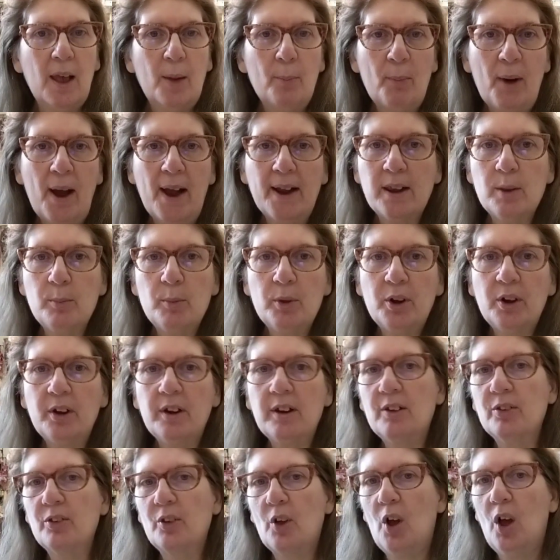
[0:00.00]
My
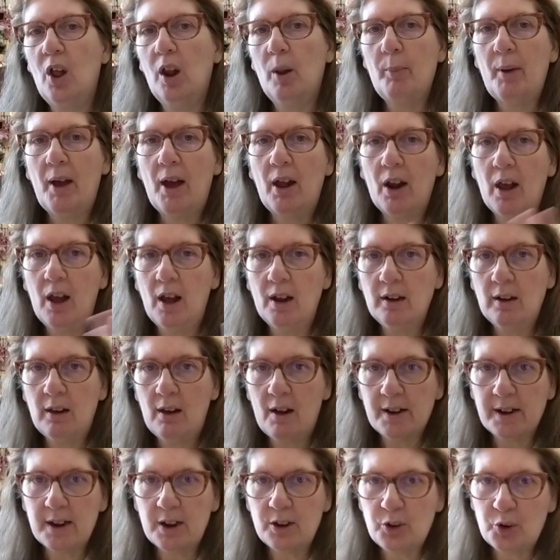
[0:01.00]
community is all about
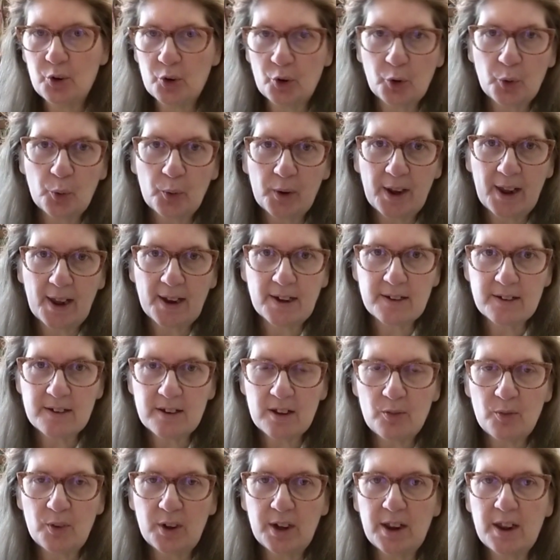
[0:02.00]
unlocking your
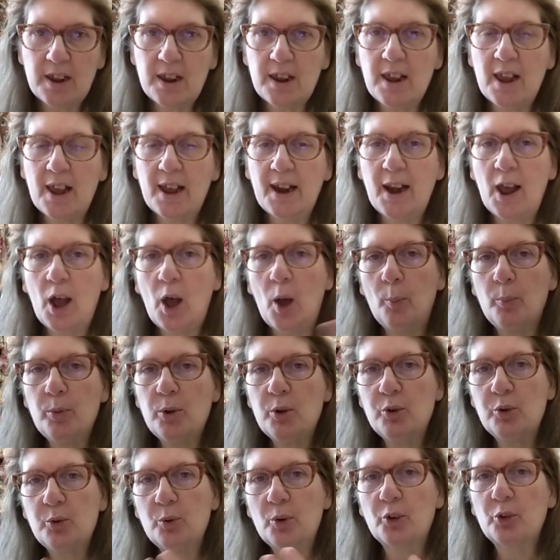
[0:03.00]
creativity and help
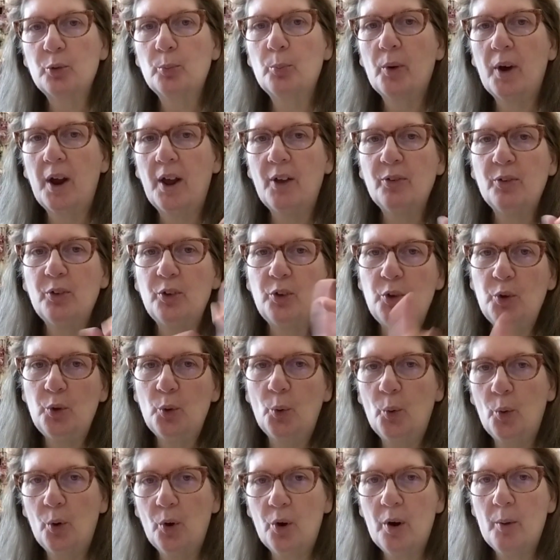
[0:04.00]
you to express
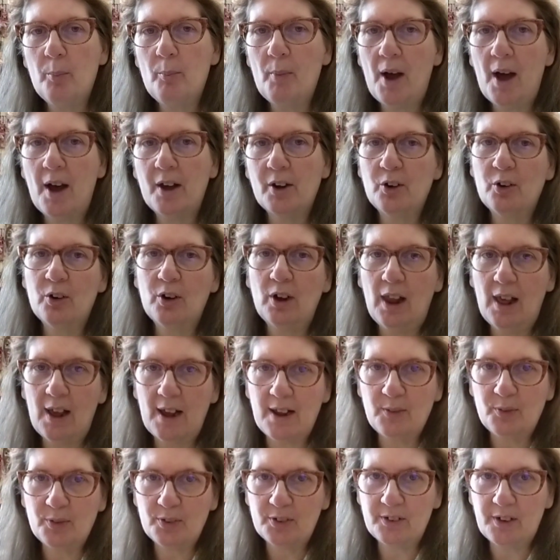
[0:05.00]
your modern
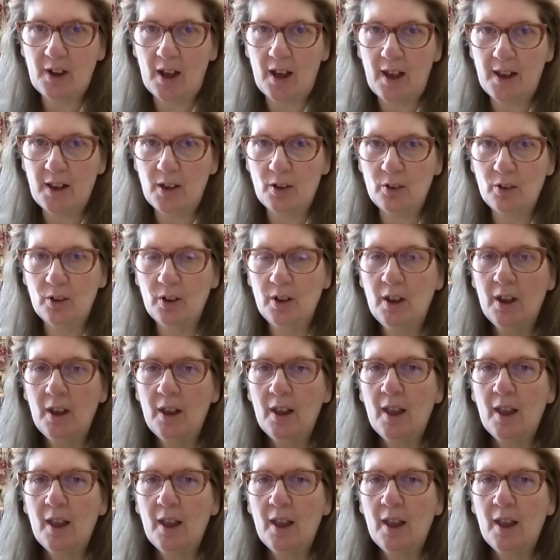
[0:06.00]
lifestyle.